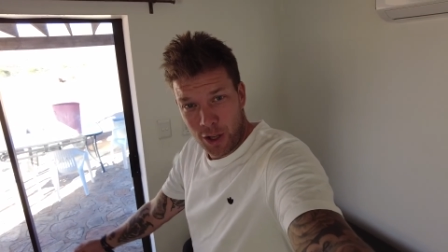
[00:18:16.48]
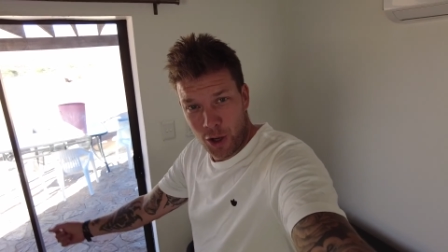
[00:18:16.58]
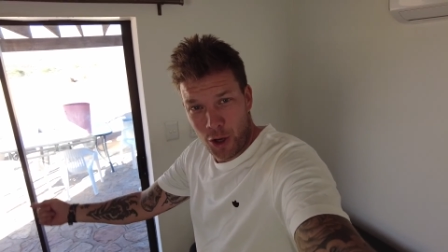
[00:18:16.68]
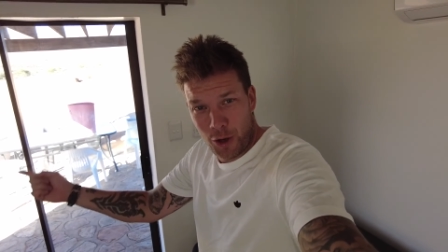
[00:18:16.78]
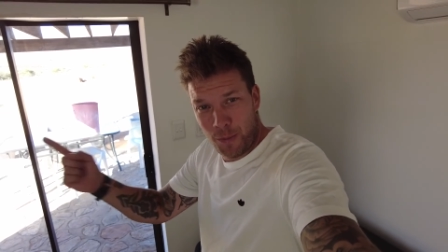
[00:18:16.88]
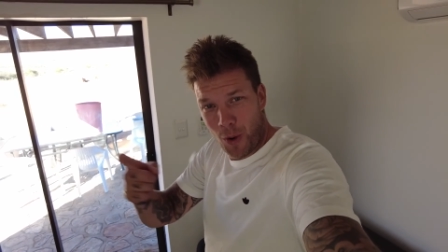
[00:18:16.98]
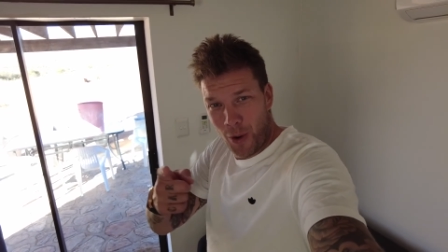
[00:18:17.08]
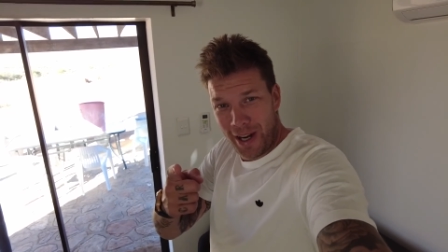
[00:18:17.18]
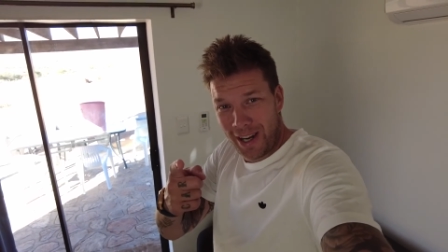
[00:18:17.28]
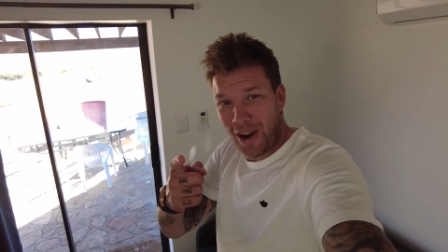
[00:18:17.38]
Good
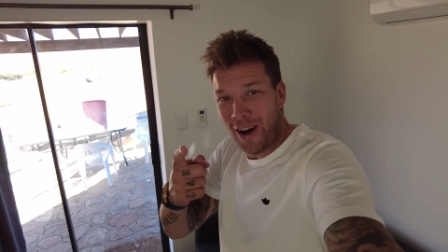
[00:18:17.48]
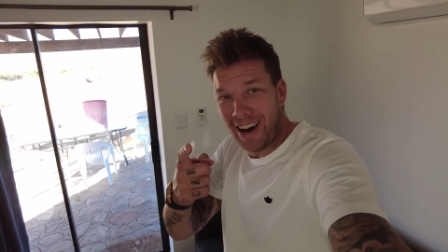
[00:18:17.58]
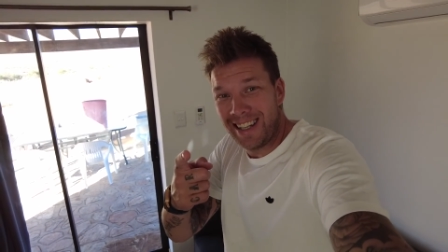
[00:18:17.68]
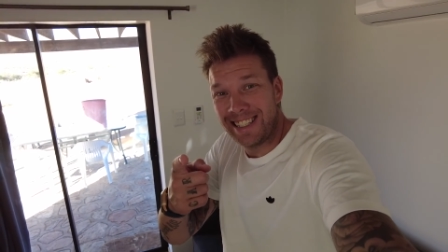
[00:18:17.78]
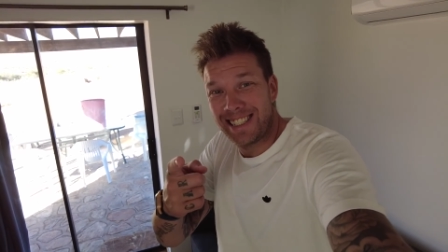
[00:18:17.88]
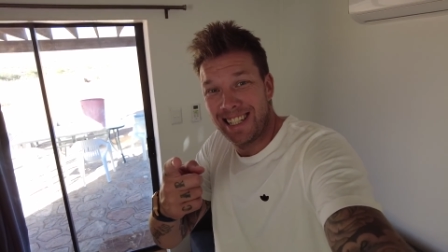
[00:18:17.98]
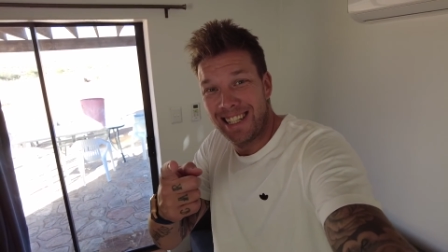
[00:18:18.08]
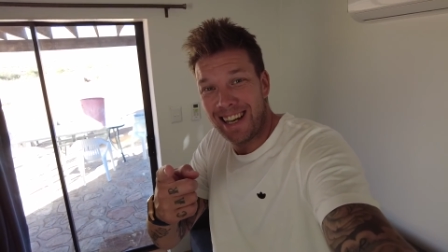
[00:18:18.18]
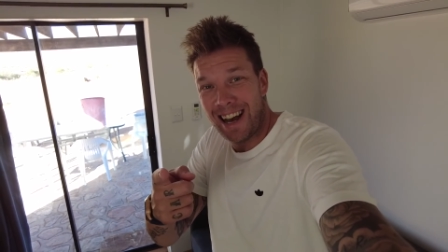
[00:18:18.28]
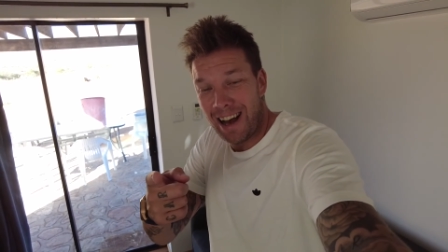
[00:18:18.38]
morning, guys.
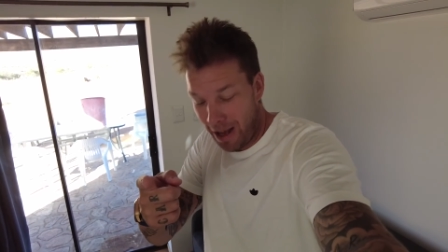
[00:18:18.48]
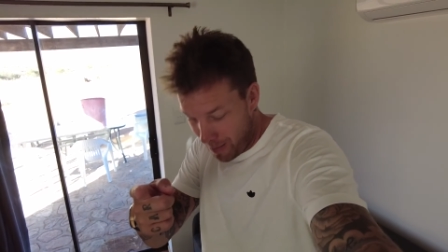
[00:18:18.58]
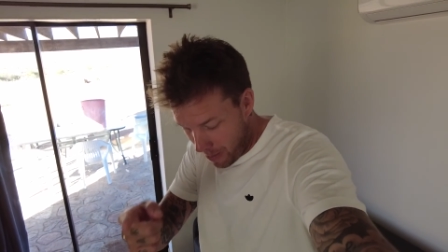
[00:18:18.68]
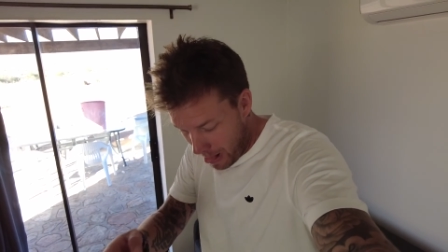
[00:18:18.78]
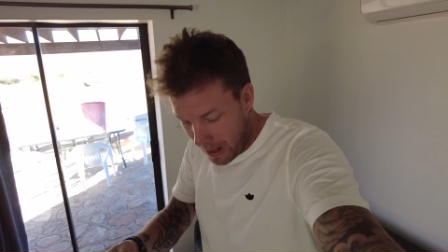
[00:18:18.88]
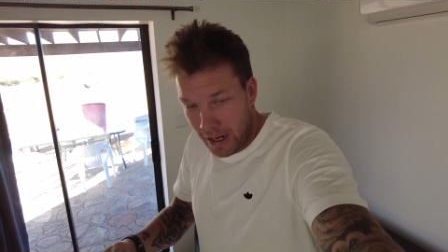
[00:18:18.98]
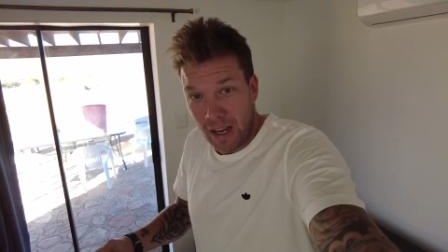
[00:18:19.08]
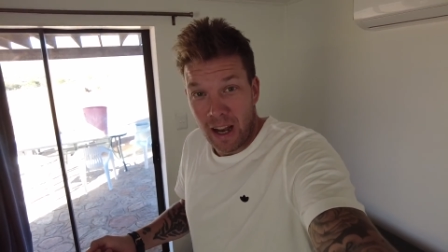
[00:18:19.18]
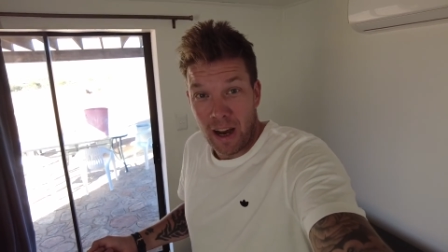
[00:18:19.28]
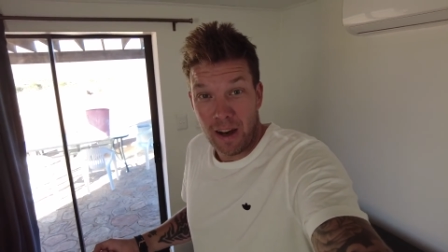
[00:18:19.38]

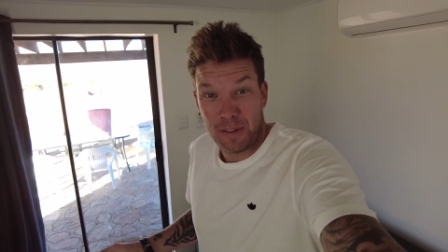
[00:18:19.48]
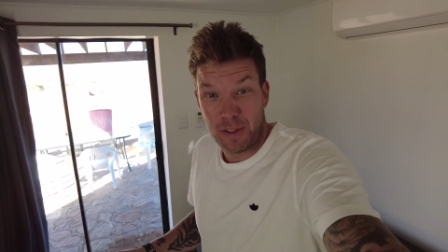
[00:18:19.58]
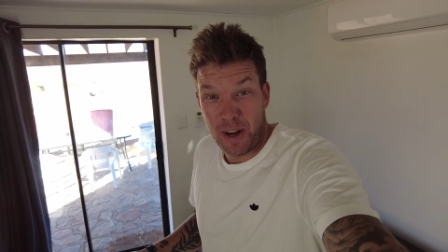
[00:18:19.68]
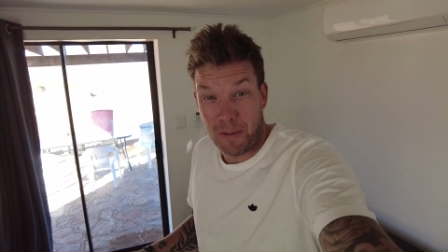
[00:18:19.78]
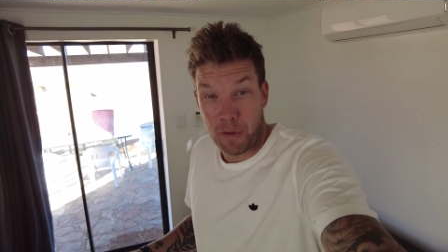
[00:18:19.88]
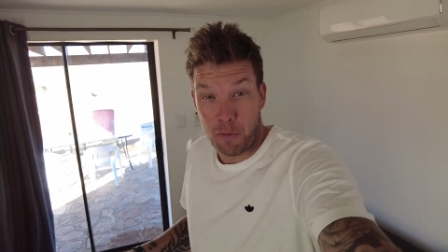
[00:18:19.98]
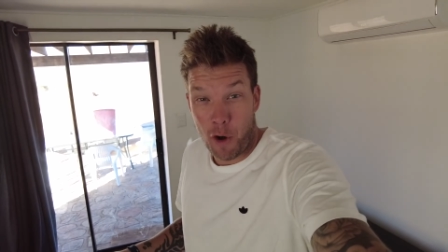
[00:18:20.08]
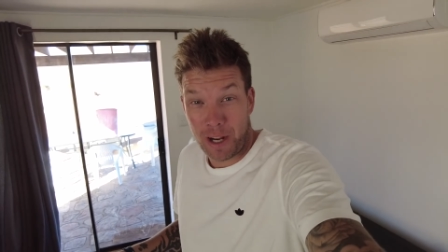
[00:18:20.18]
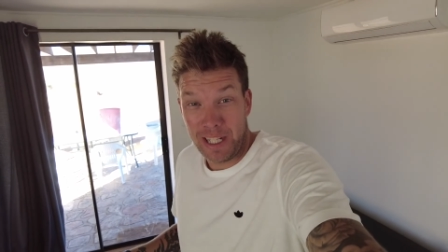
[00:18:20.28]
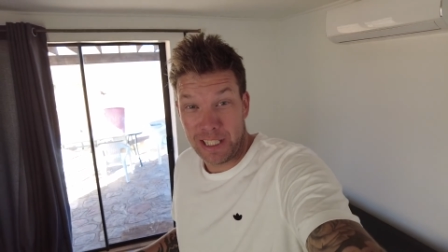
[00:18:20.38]
After another
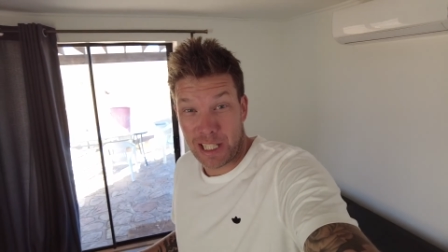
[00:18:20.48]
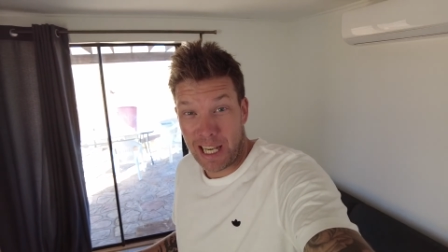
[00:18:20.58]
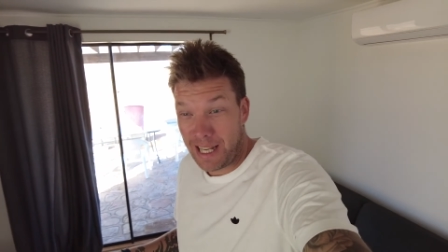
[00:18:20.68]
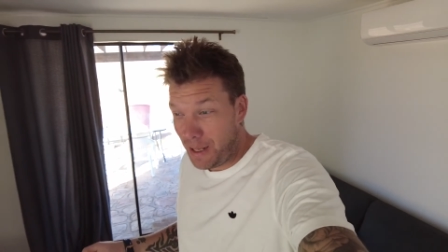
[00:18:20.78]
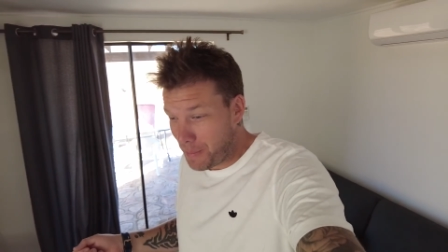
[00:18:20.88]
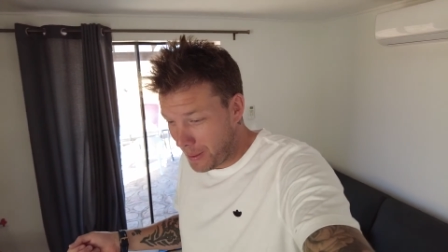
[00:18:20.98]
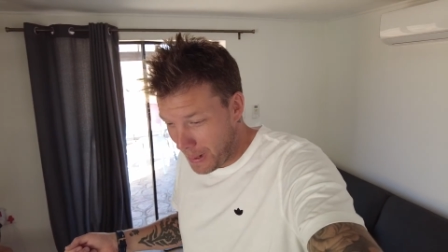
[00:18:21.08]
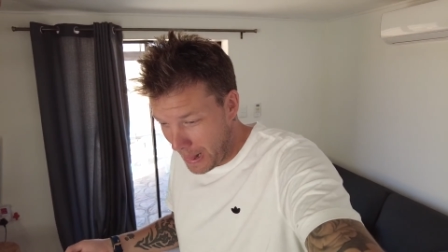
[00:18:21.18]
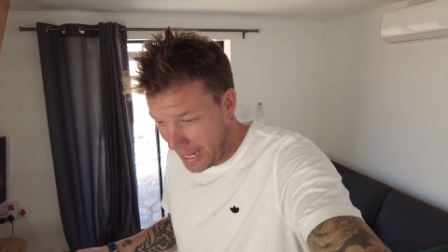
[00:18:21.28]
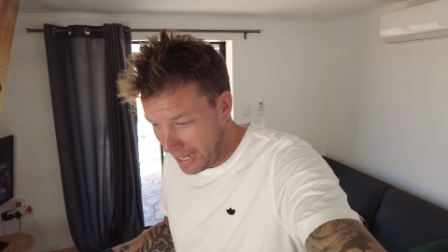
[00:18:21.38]
rocky sleep,
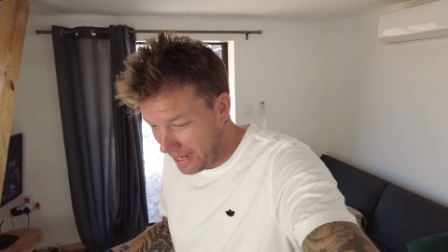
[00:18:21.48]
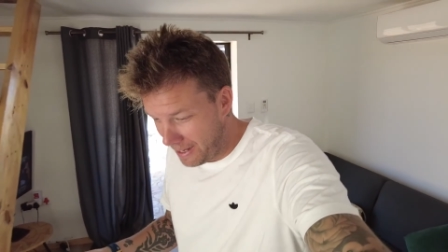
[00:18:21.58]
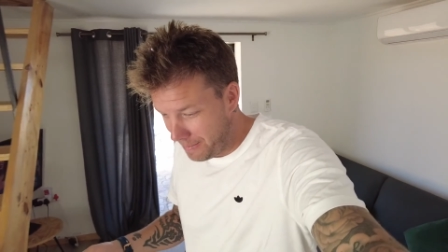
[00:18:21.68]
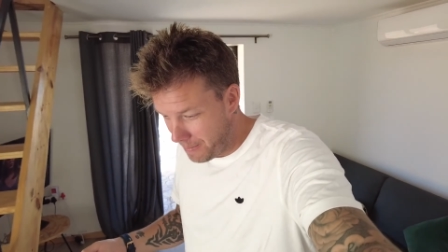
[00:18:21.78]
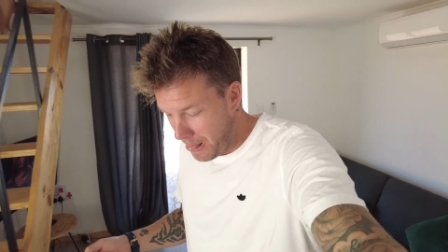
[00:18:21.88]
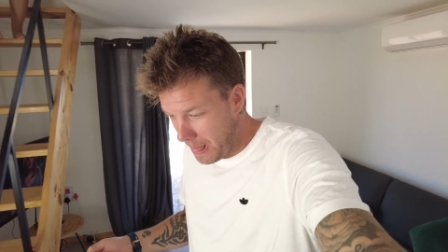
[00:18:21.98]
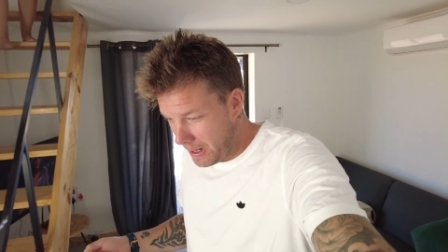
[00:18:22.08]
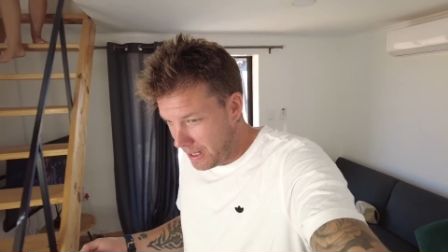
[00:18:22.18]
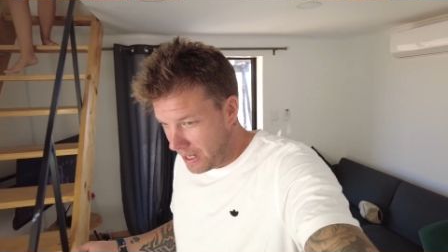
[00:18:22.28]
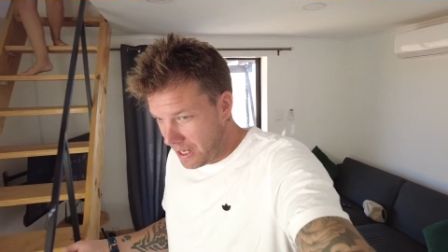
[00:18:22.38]

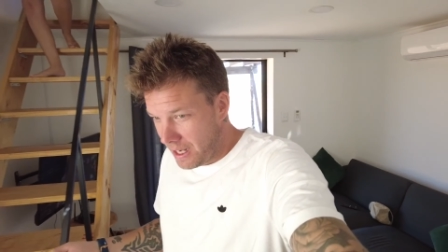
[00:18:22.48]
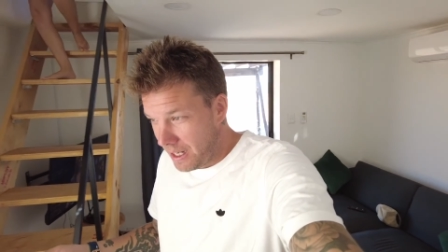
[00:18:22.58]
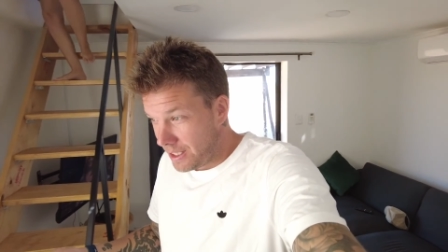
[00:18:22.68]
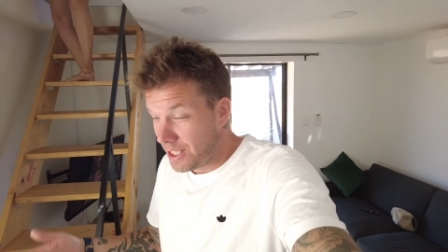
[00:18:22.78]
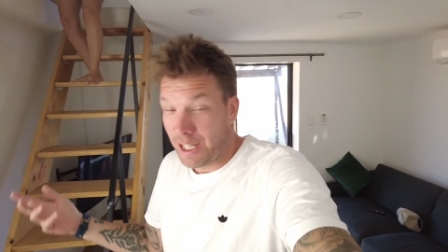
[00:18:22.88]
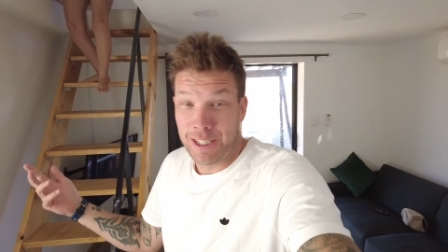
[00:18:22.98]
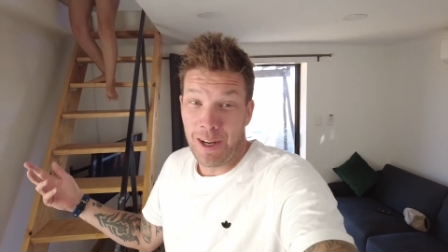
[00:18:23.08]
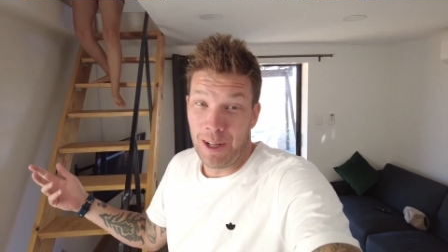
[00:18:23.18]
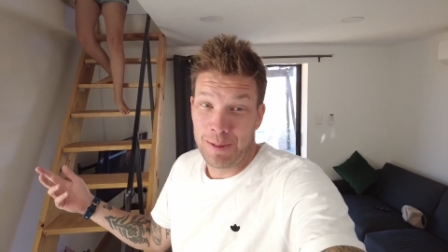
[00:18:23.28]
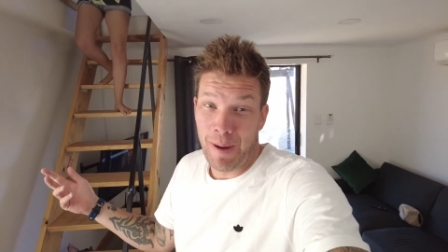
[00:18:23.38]
such a
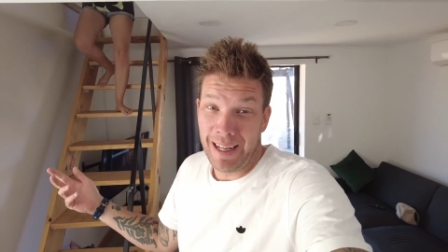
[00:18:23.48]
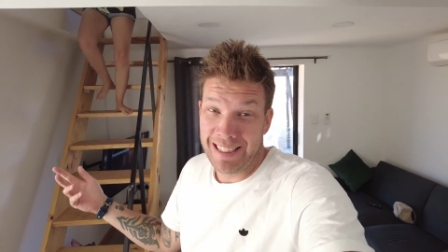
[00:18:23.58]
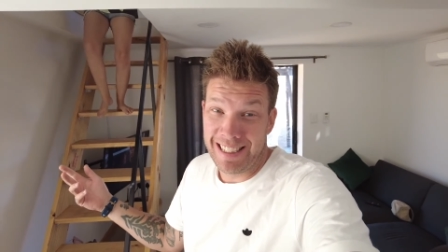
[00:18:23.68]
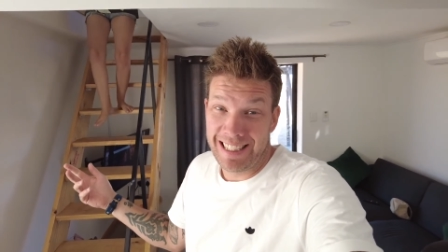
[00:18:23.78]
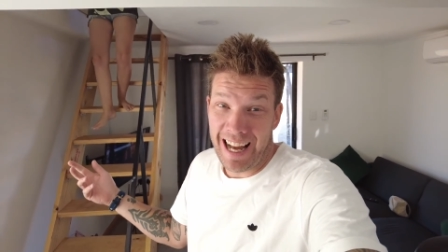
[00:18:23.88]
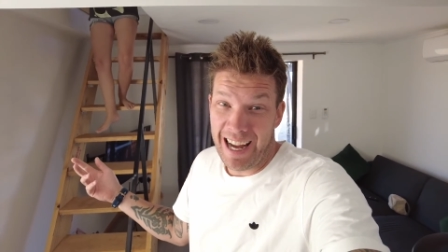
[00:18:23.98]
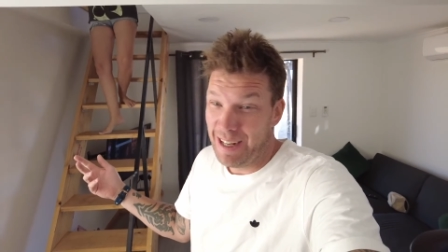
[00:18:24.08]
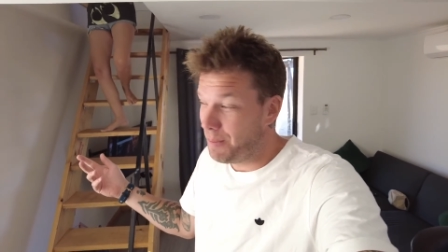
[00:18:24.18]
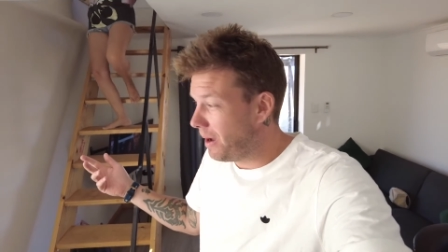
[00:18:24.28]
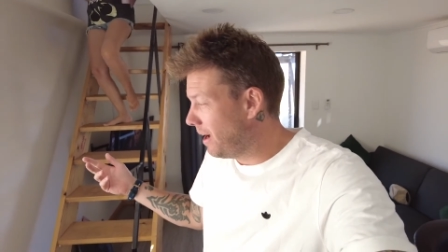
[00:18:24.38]
nice place to
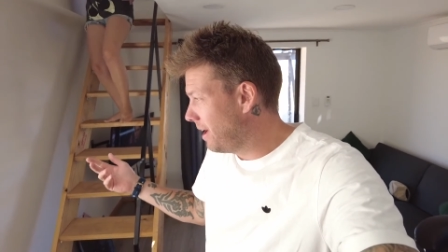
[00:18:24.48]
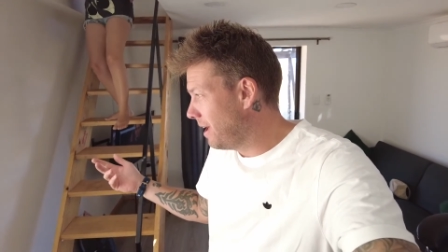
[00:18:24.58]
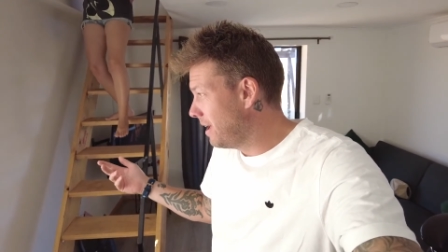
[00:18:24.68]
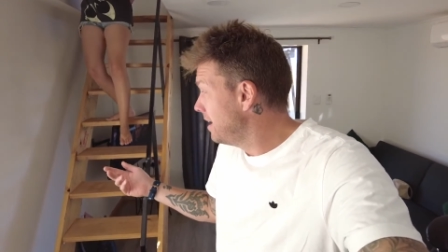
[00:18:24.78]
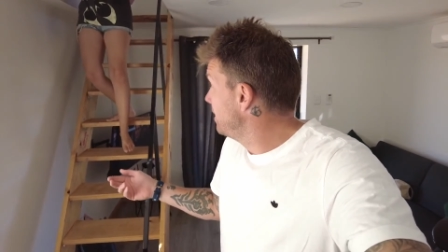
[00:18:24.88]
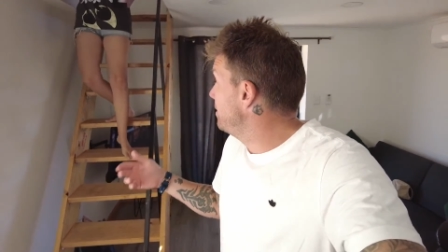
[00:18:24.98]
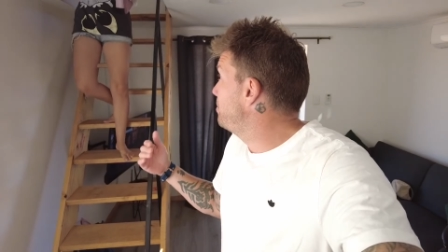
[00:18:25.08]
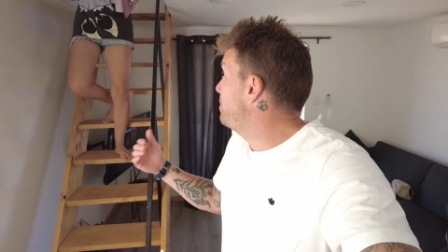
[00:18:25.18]
stay, but the